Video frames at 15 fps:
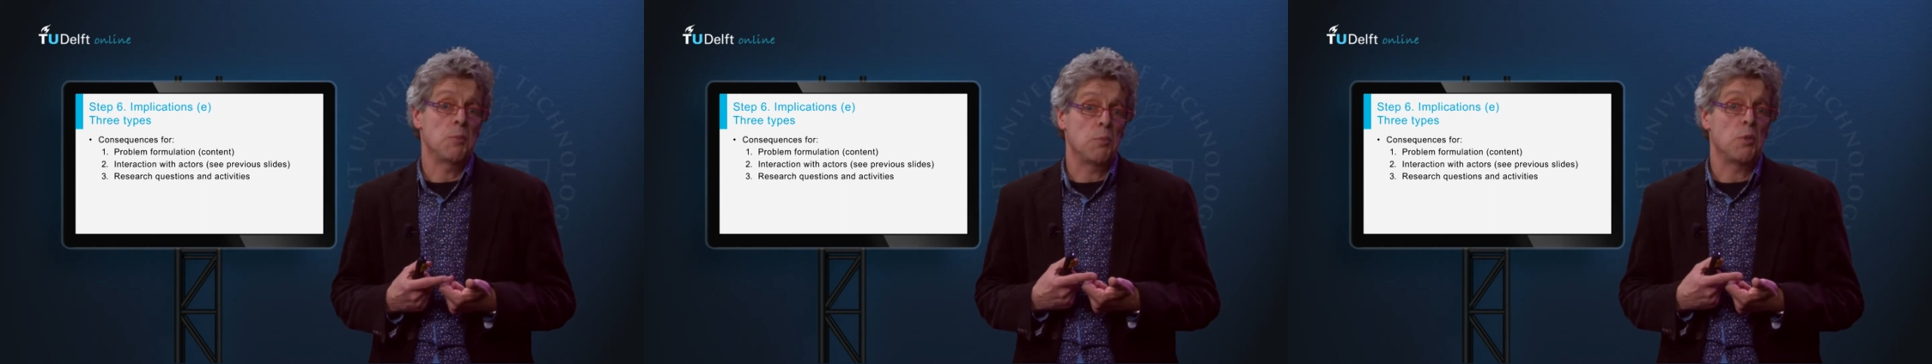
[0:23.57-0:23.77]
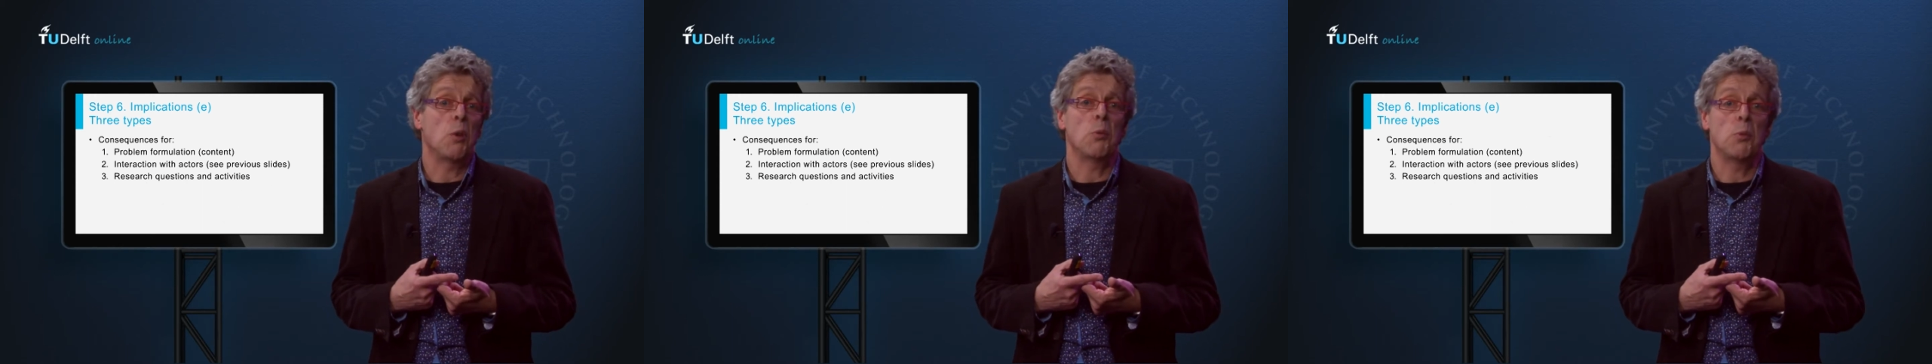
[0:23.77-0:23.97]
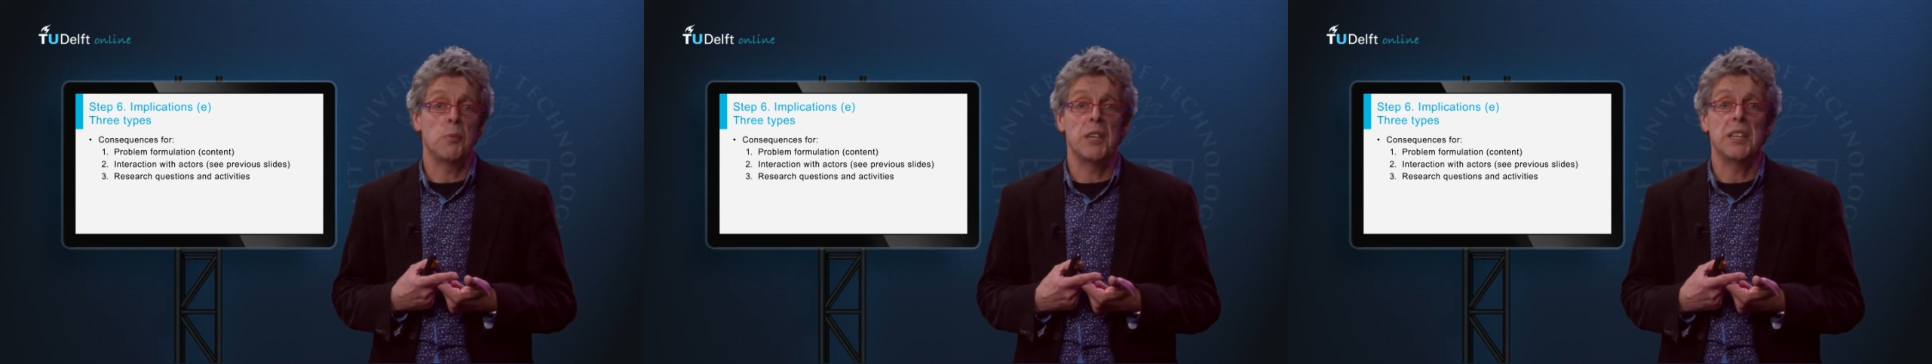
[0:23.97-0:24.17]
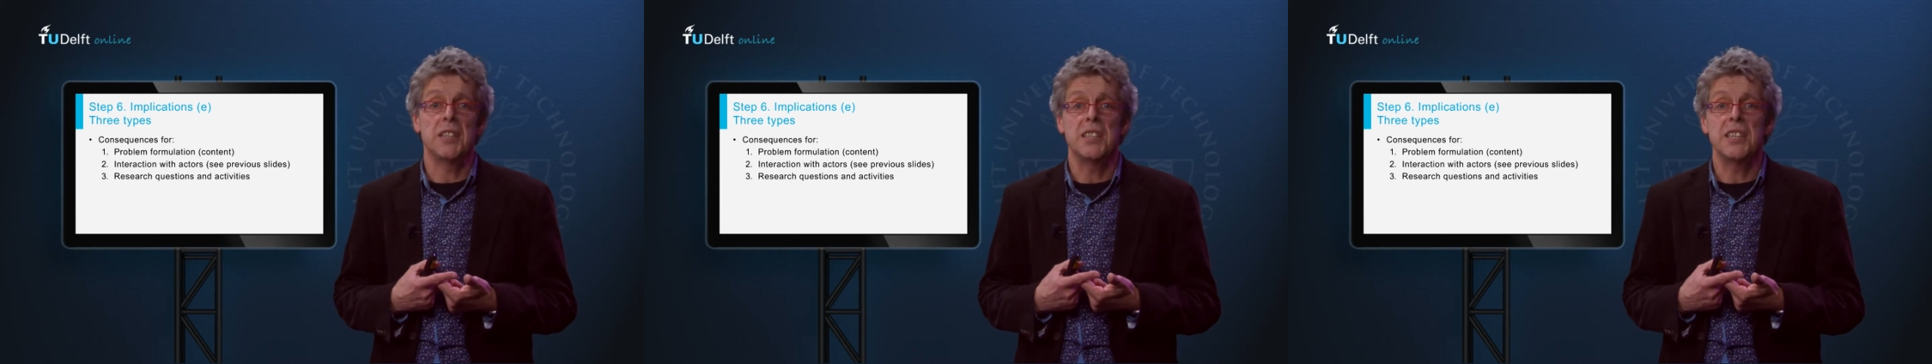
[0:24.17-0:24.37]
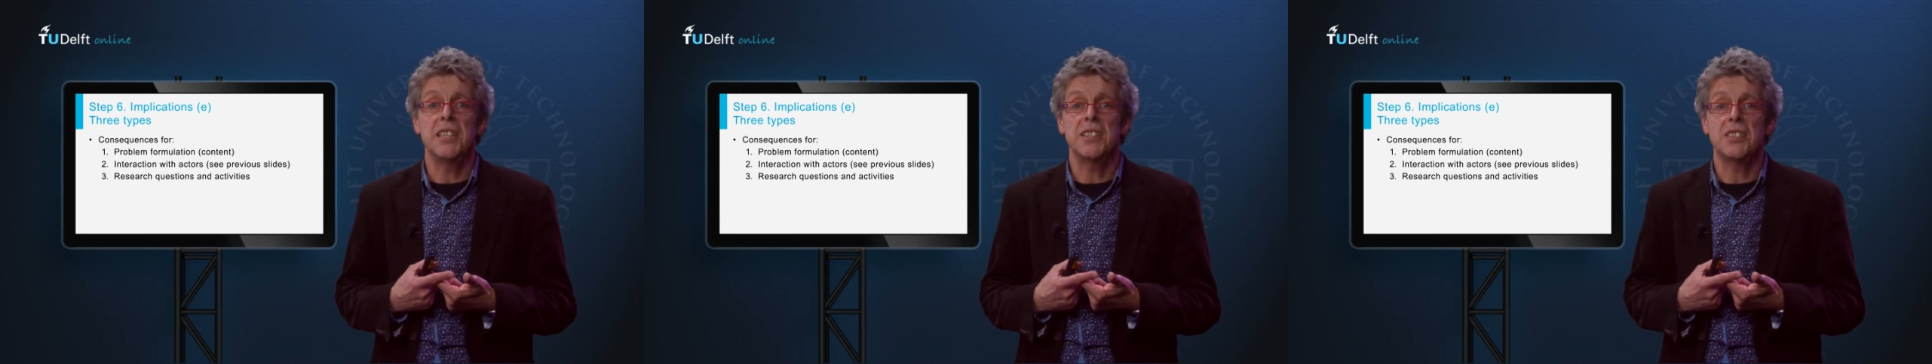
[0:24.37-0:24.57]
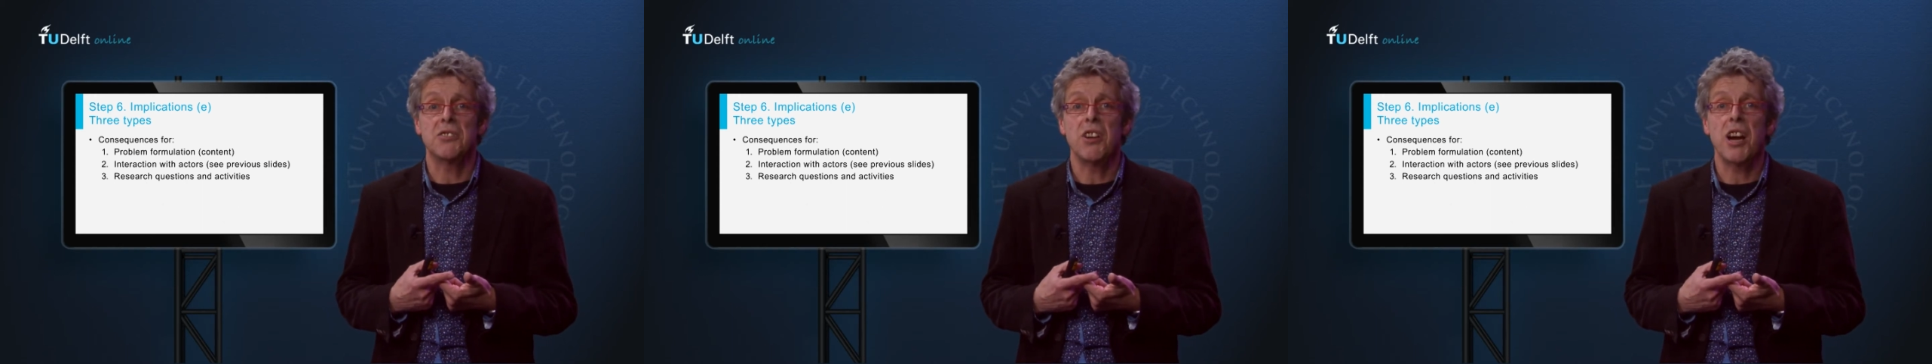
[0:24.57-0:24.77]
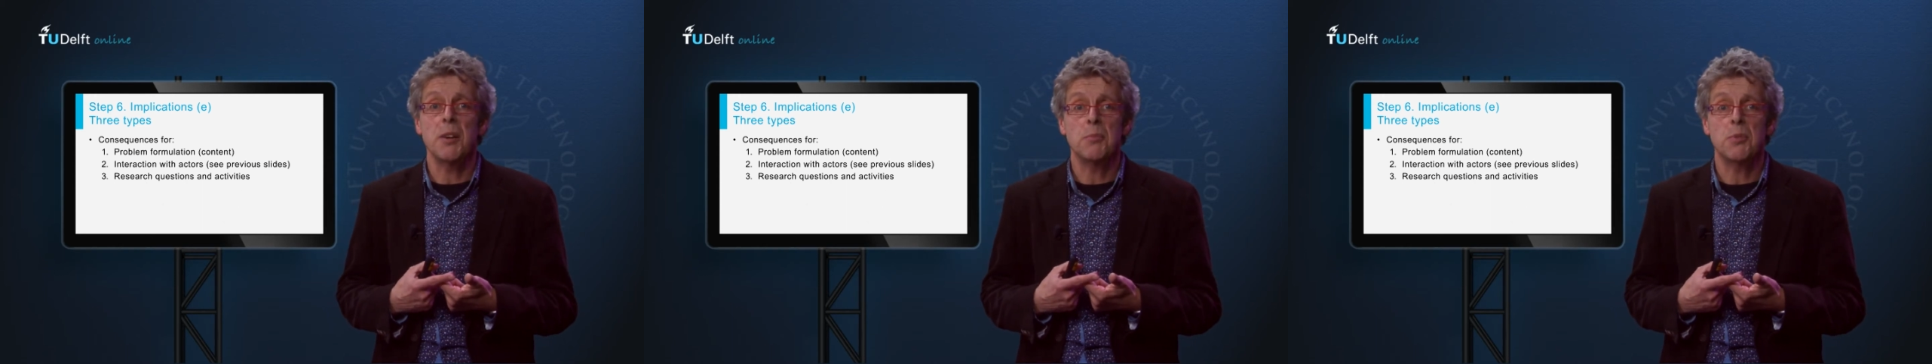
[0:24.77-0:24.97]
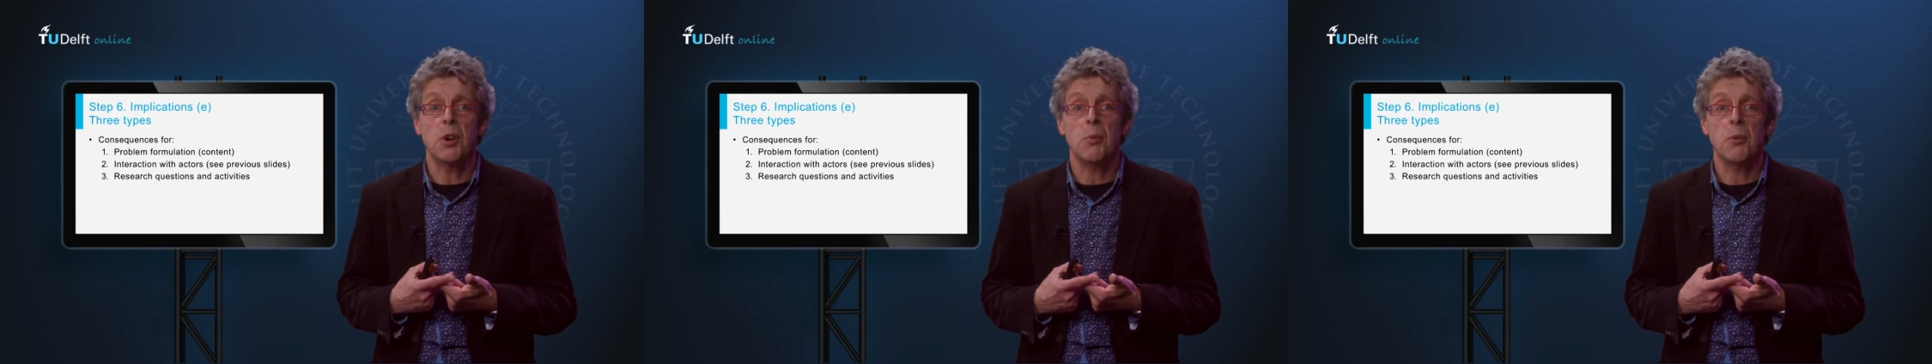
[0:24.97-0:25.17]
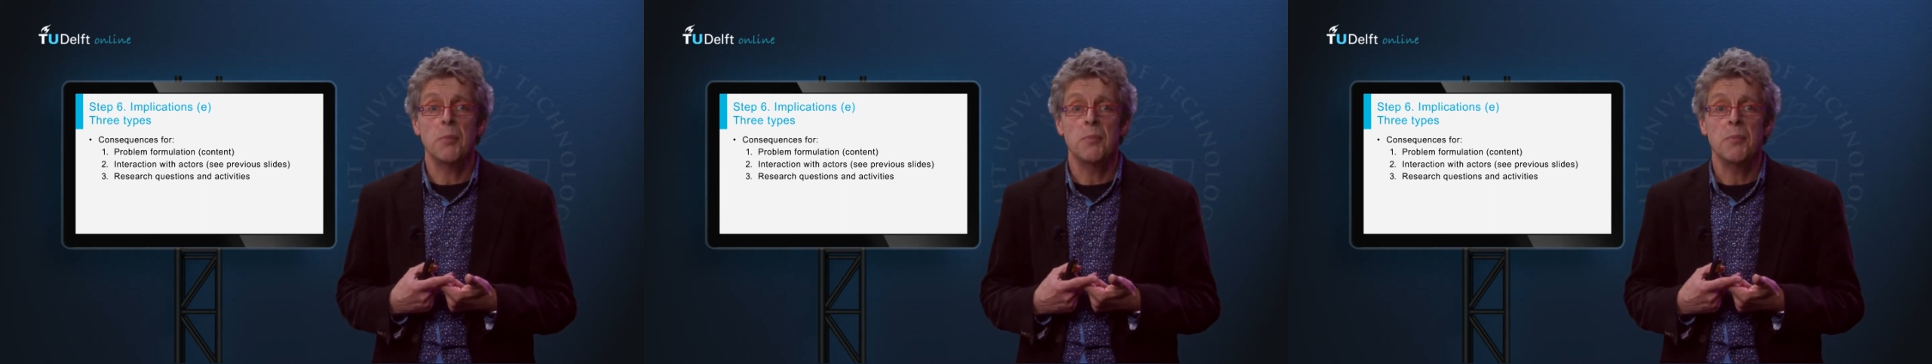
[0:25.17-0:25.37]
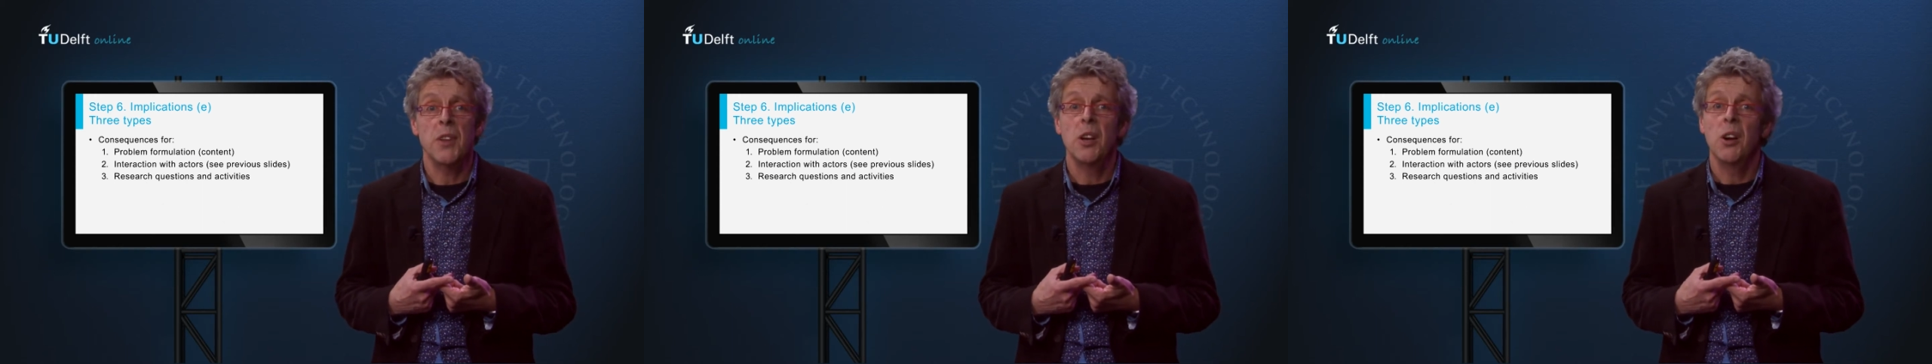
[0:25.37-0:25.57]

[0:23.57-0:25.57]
problem indeed the right problem,